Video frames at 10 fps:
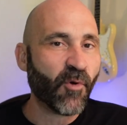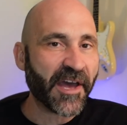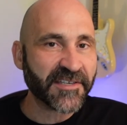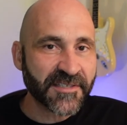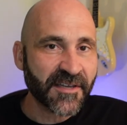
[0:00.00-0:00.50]

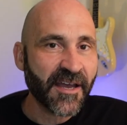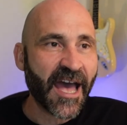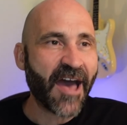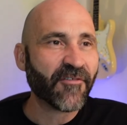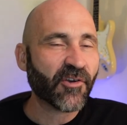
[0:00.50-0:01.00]
west,
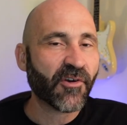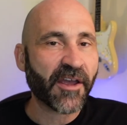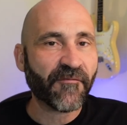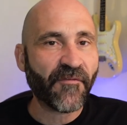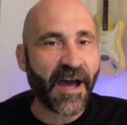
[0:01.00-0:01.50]
have a
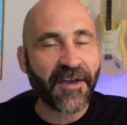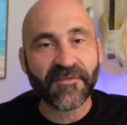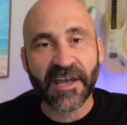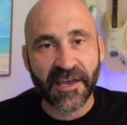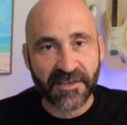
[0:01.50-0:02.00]
great five
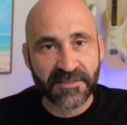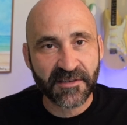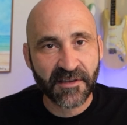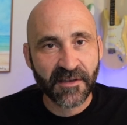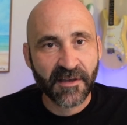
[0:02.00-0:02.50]
days.